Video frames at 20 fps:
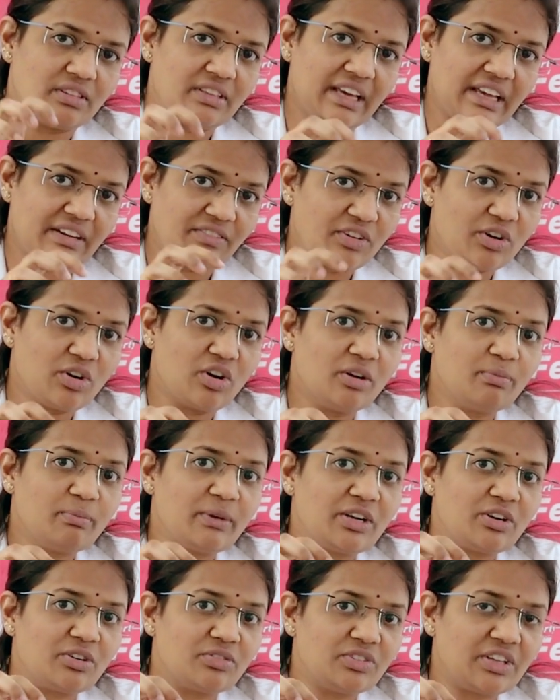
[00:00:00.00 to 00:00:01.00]
the
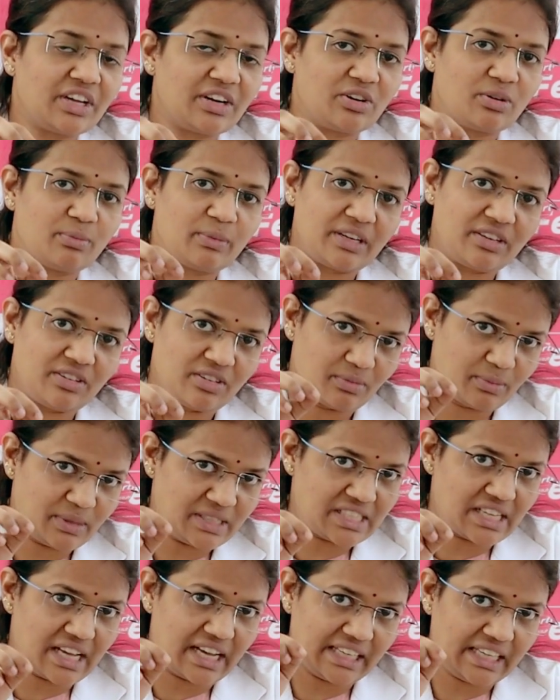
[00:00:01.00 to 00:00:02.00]
environment of the endometrium
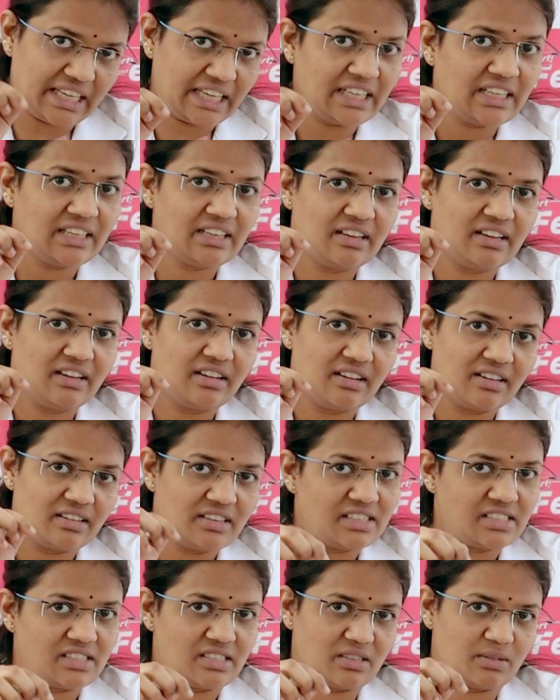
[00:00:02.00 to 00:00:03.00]
is again
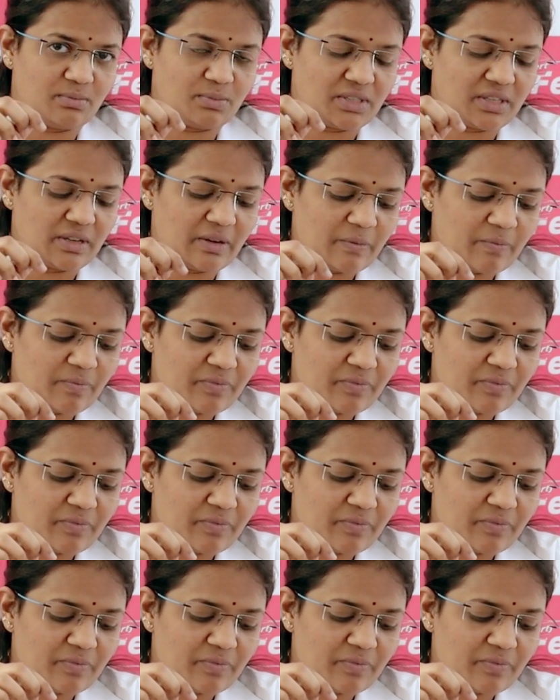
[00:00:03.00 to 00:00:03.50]
disturbed.